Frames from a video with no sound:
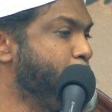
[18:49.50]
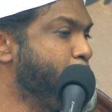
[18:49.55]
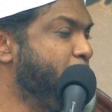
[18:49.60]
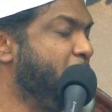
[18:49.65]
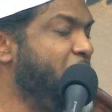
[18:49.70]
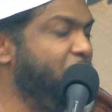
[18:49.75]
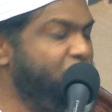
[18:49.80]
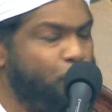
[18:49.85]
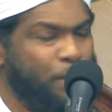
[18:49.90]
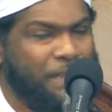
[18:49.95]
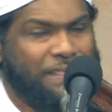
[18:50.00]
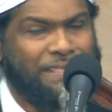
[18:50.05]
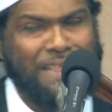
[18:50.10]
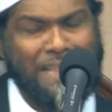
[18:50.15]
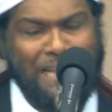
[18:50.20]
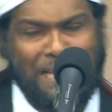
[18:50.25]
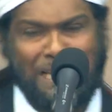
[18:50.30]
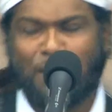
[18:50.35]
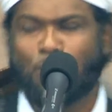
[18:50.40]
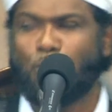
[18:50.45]
If we
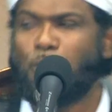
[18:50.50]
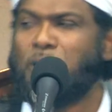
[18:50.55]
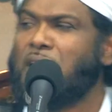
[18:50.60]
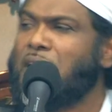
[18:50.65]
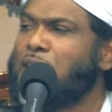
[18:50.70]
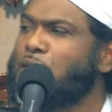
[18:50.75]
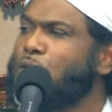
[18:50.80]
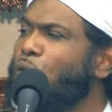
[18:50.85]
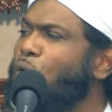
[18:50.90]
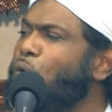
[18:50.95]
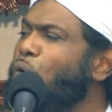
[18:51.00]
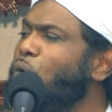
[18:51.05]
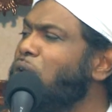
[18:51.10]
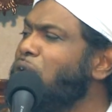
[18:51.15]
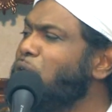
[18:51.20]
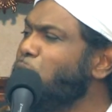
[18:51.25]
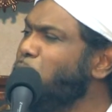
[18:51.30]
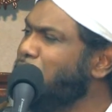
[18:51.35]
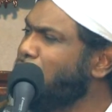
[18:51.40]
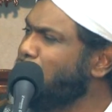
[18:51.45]
think that we are it all
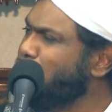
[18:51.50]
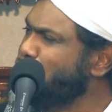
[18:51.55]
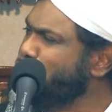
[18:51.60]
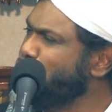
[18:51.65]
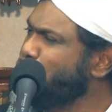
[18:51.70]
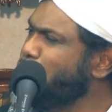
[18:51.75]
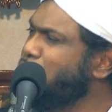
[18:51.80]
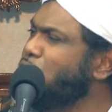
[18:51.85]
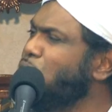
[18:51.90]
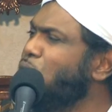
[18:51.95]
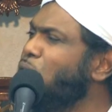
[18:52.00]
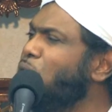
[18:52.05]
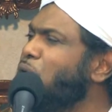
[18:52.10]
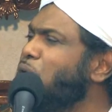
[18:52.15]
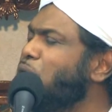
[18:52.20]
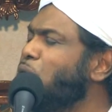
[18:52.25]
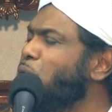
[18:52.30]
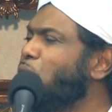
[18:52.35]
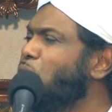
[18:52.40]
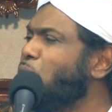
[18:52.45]
and we can do it all
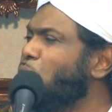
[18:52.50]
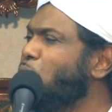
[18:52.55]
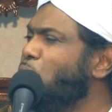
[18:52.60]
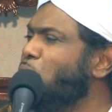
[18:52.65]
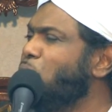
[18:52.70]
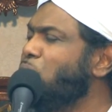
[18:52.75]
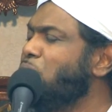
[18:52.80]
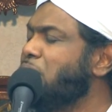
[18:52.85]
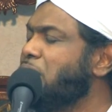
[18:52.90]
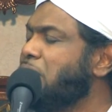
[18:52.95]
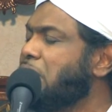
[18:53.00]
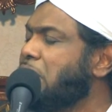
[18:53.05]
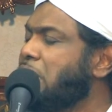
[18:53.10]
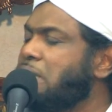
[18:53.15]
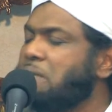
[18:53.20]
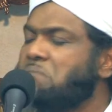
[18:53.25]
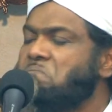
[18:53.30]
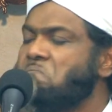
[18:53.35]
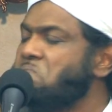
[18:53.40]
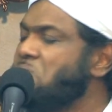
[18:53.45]
on our own,
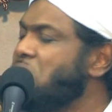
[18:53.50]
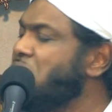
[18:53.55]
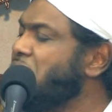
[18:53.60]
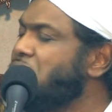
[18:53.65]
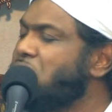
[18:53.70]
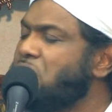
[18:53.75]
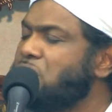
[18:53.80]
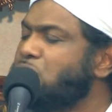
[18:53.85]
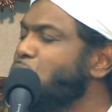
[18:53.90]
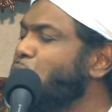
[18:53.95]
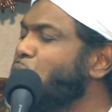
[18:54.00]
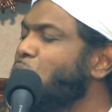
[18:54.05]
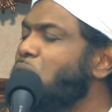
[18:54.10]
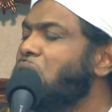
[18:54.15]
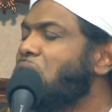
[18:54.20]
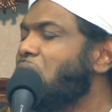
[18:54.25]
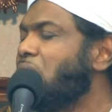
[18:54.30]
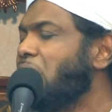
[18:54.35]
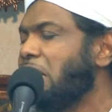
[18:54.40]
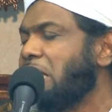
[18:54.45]
it doesn't
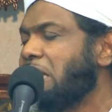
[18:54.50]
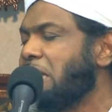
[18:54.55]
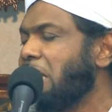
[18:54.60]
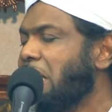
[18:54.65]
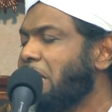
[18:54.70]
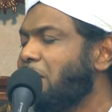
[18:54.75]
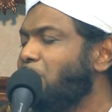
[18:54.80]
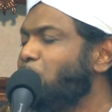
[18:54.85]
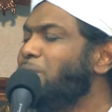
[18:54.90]
work like that.